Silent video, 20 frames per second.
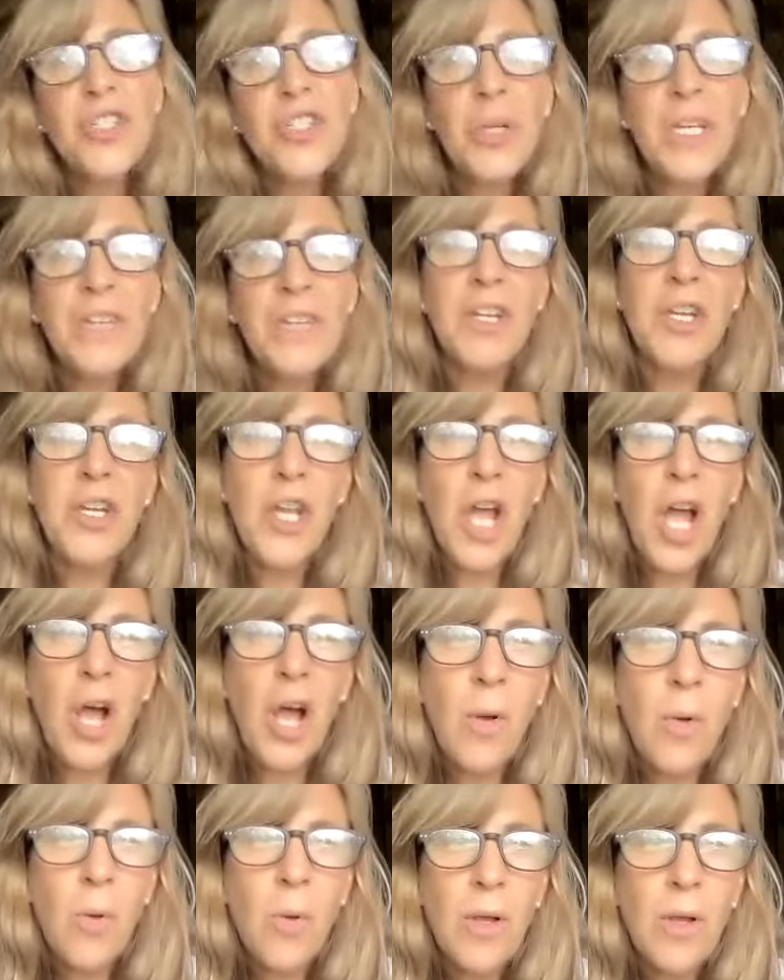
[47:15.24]
did you even
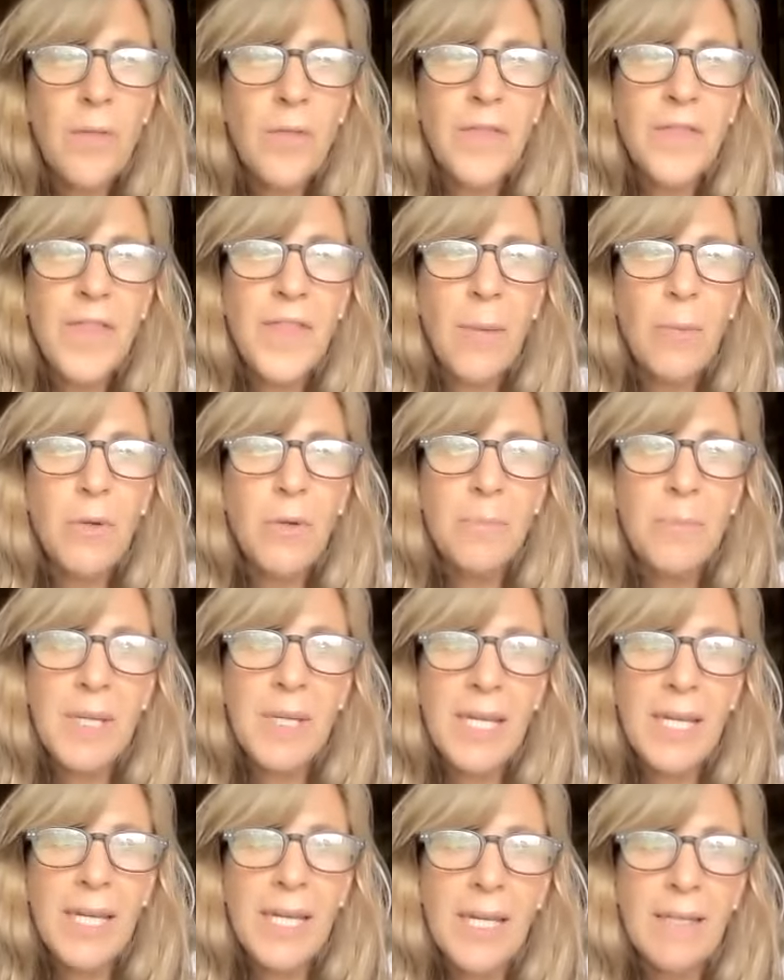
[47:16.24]
know that would
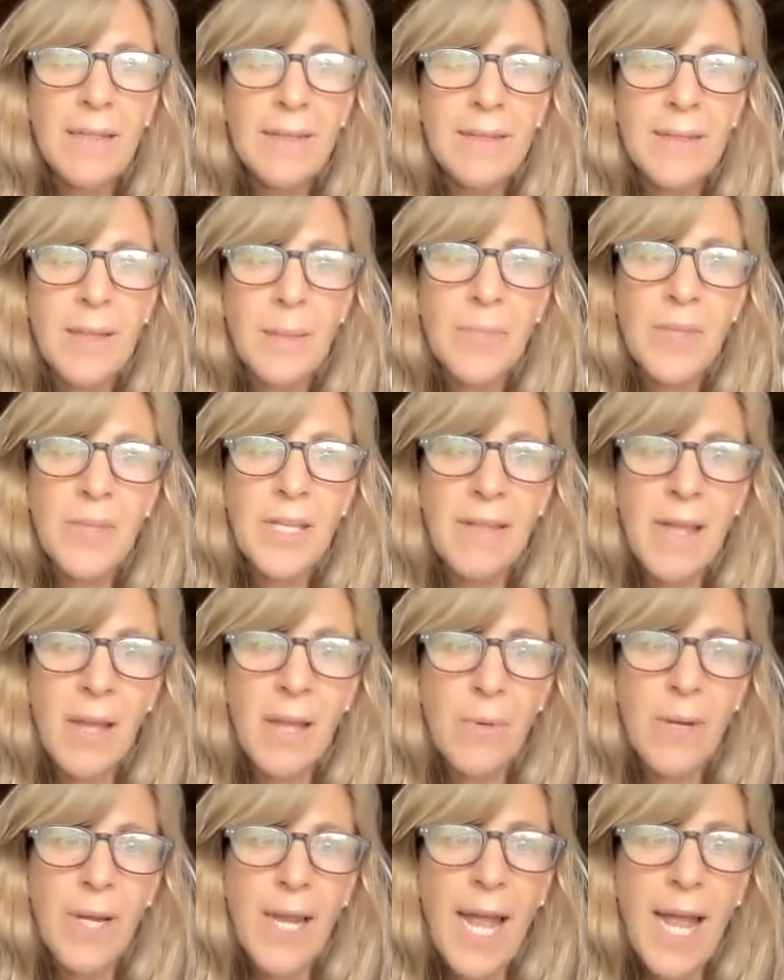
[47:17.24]
be something
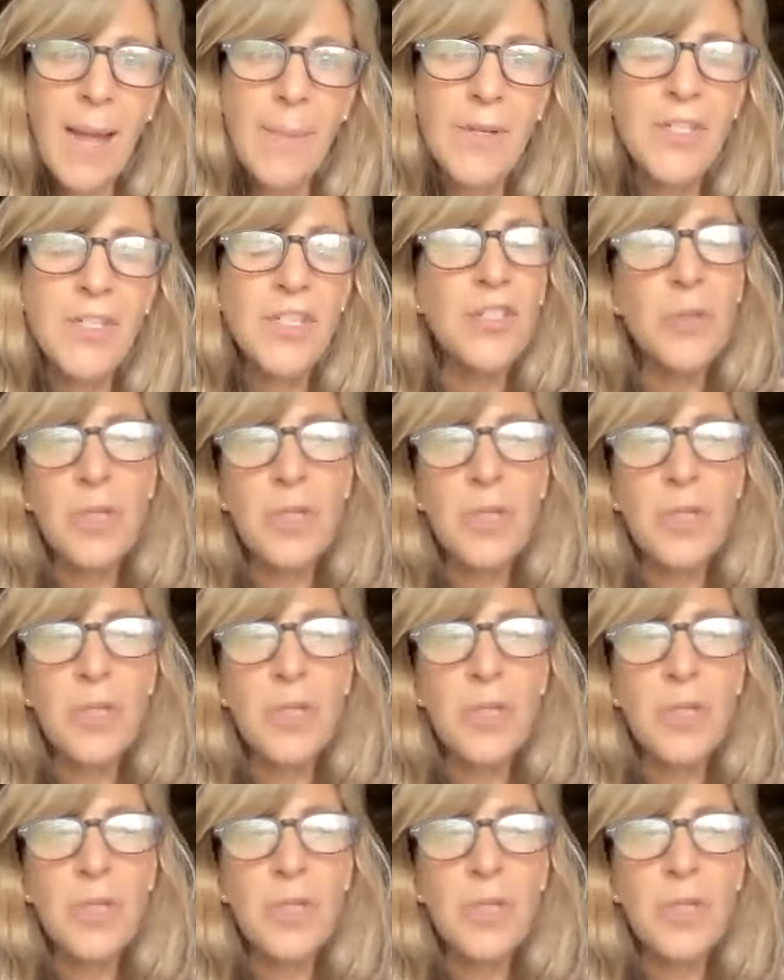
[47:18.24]
that would happen?